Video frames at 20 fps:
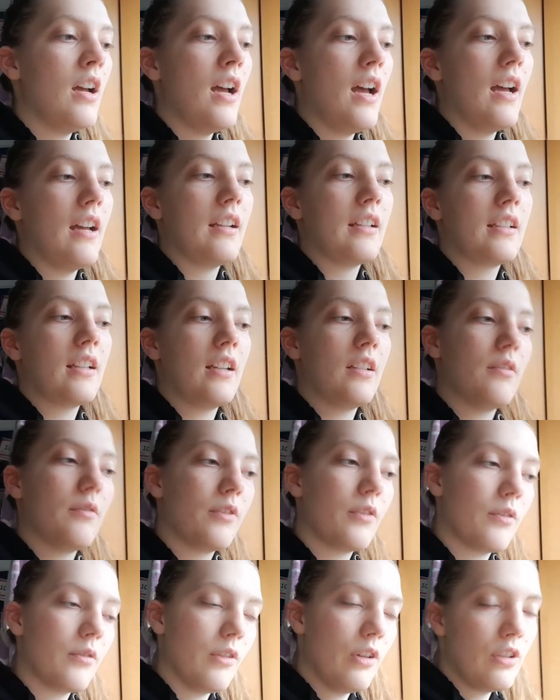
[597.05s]
and kind of
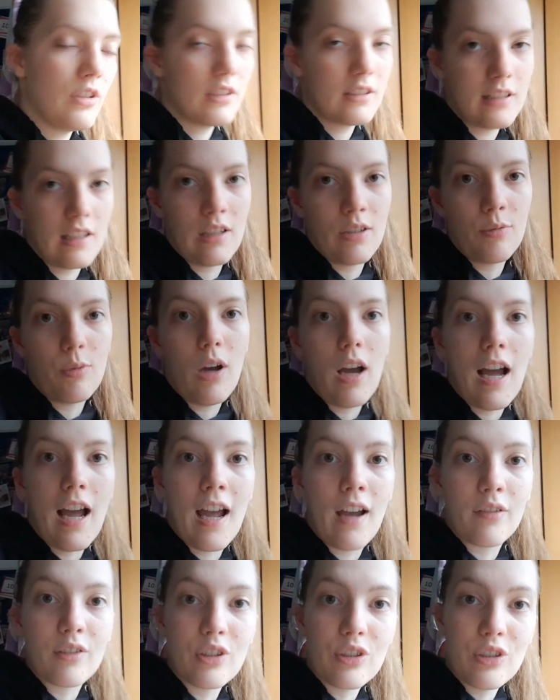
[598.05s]
understand what I
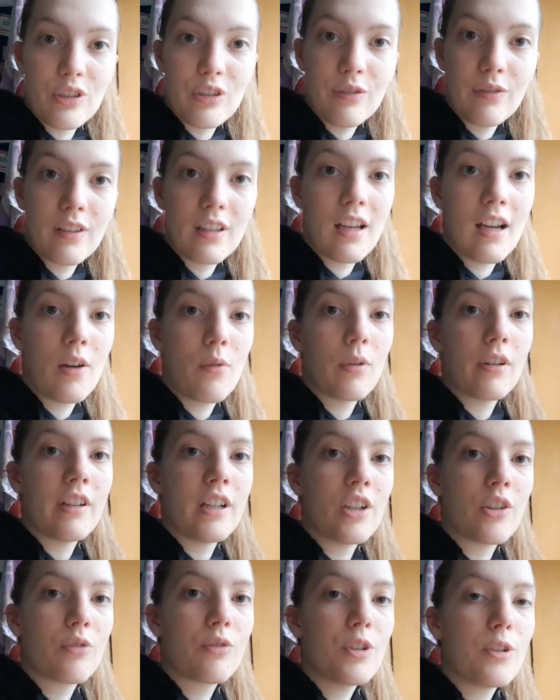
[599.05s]
have to do for that. We're in
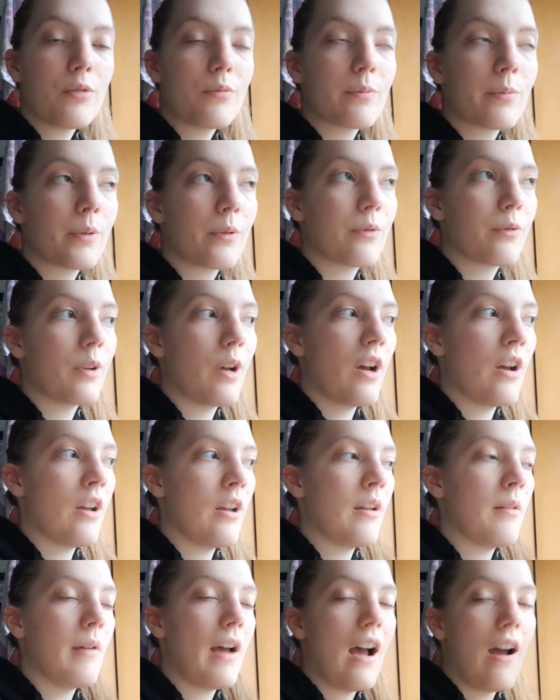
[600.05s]
a group. Our
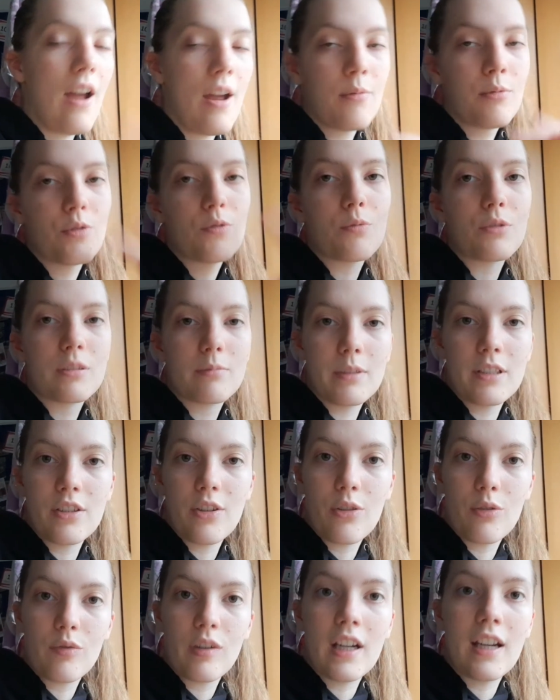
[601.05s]
M group is split
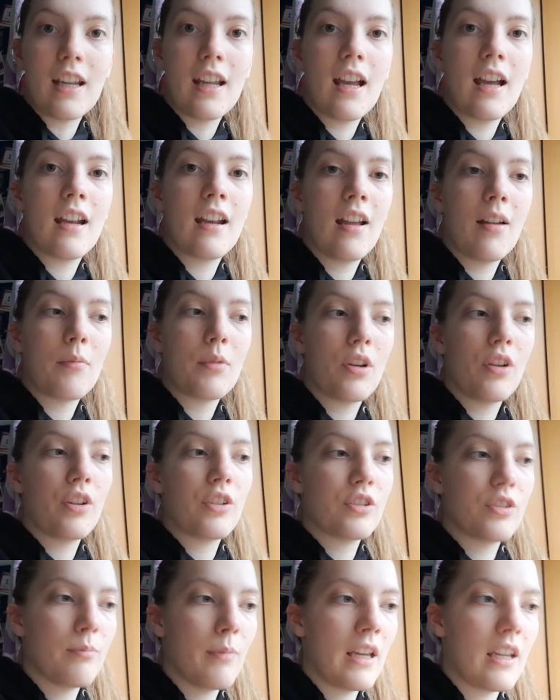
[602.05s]
into three, and I'm going
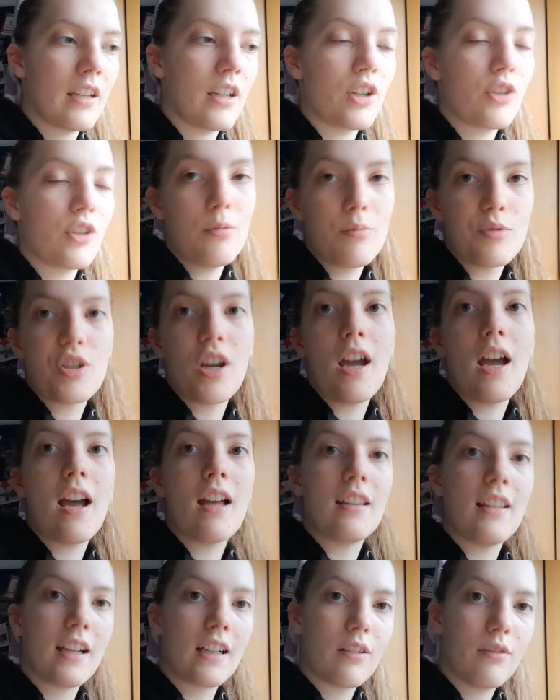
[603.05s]
to make a chat
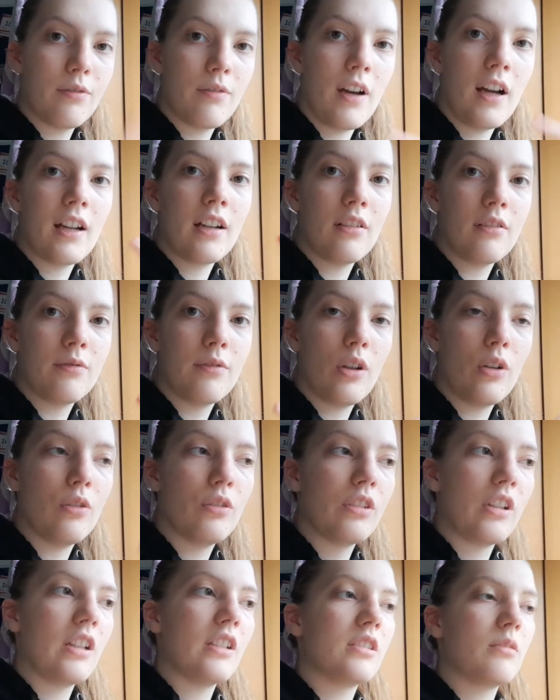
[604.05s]
and like a file
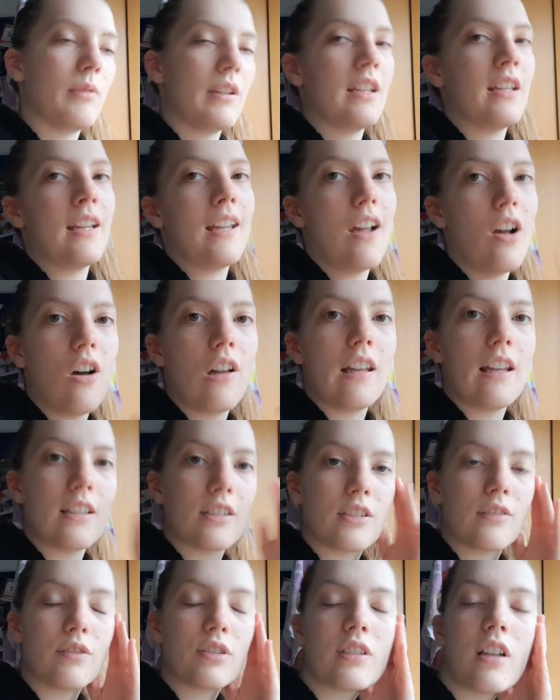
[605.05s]
folder so we can get all our
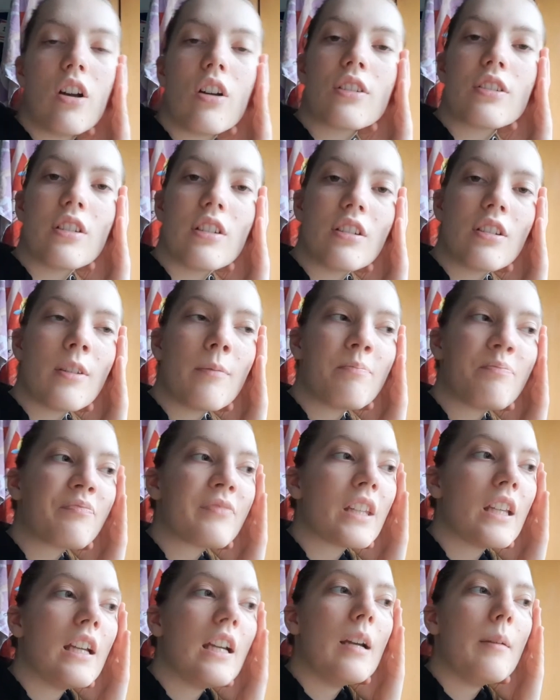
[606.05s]
stuff sorted,
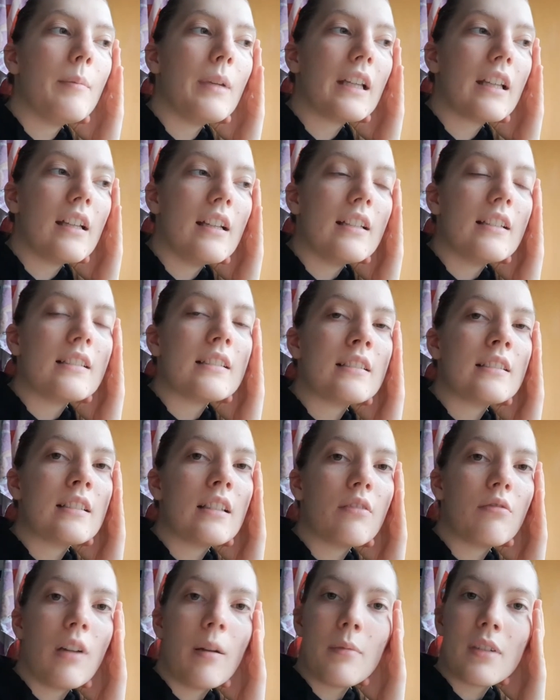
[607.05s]
because
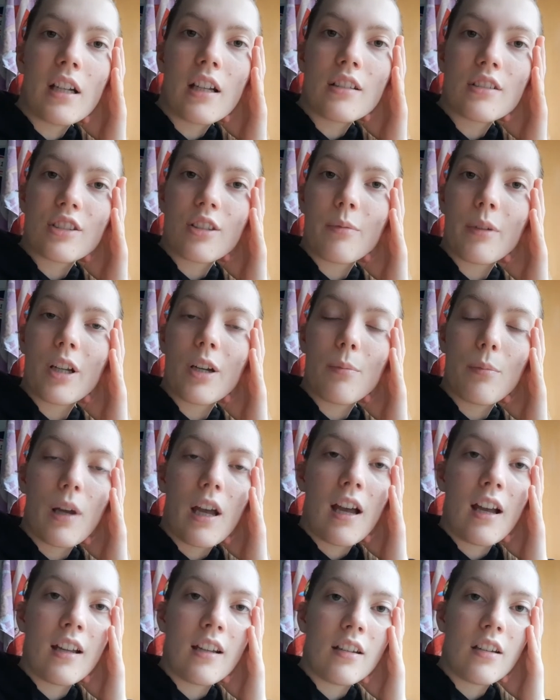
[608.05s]
Ramadan's coming up
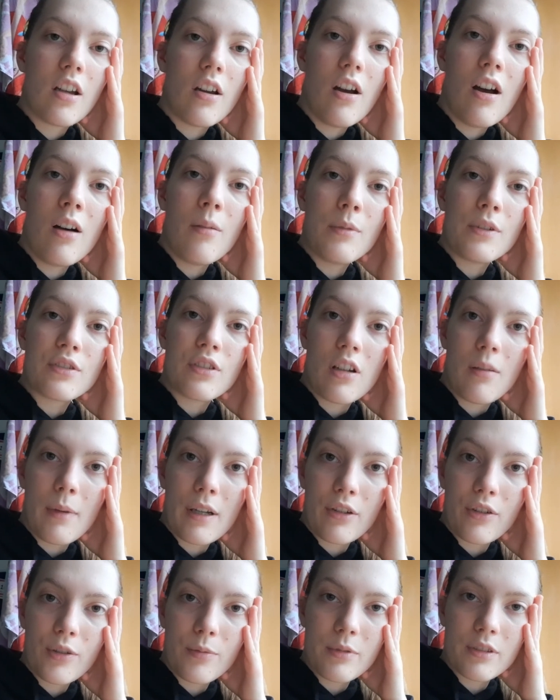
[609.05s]
and almost all my
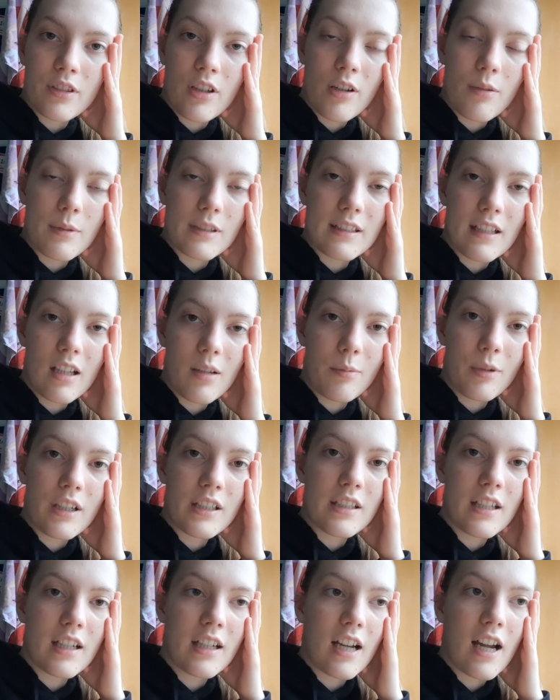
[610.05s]
group is going to be
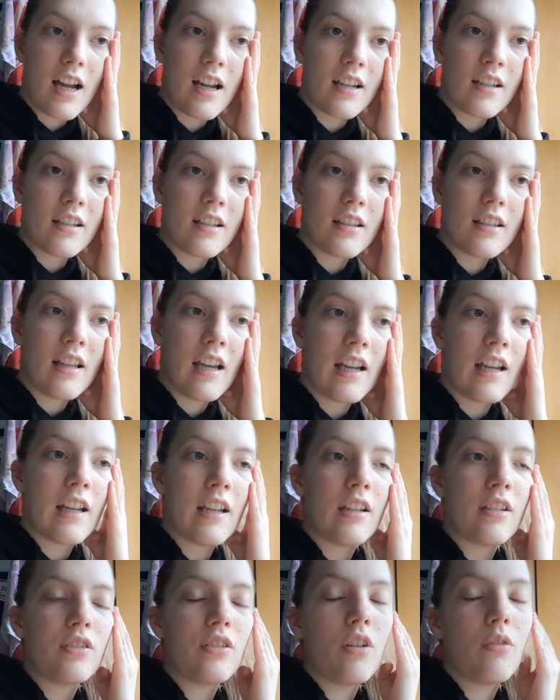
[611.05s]
celebrating and
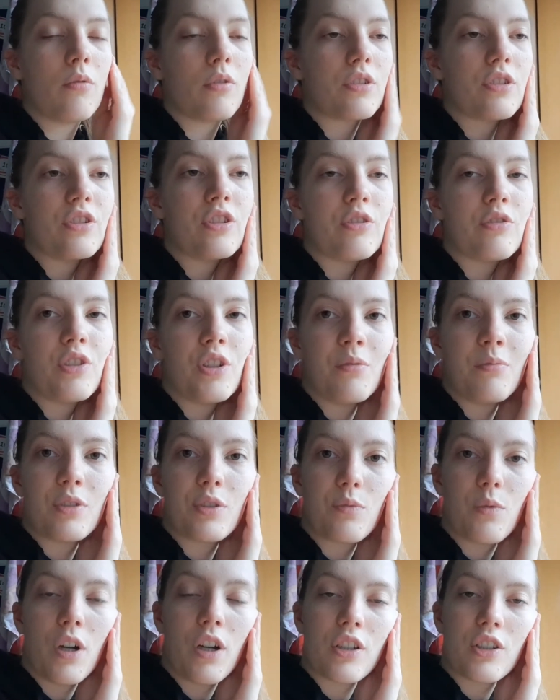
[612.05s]
they don't want to do too much
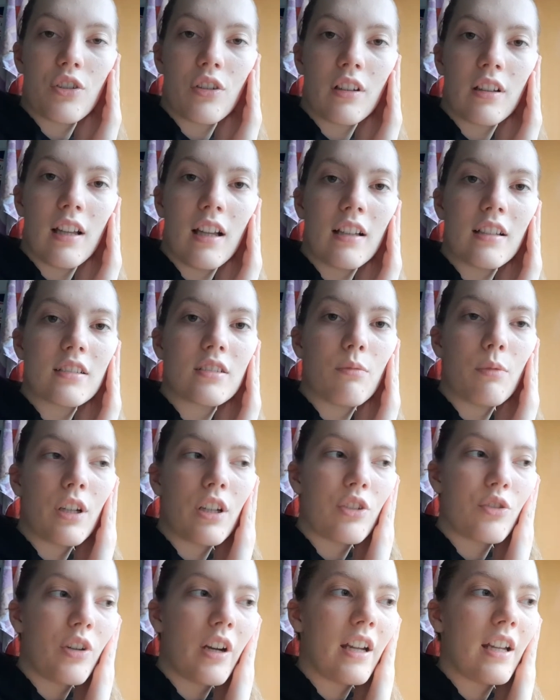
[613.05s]
work during that, so we're going
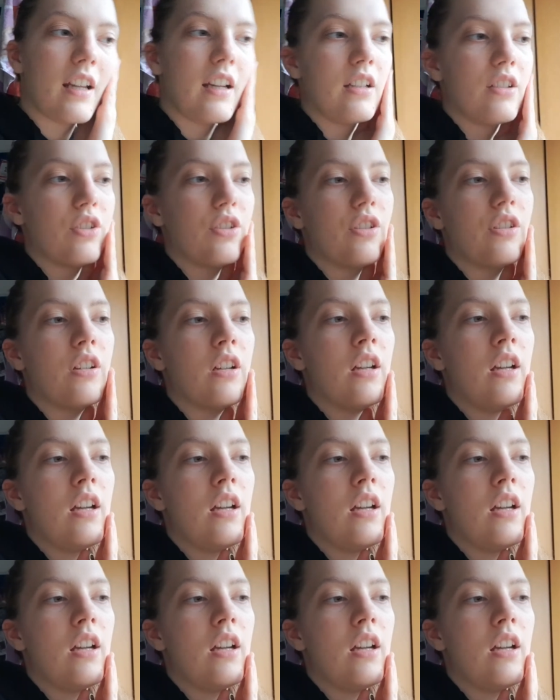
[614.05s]
to try and get it done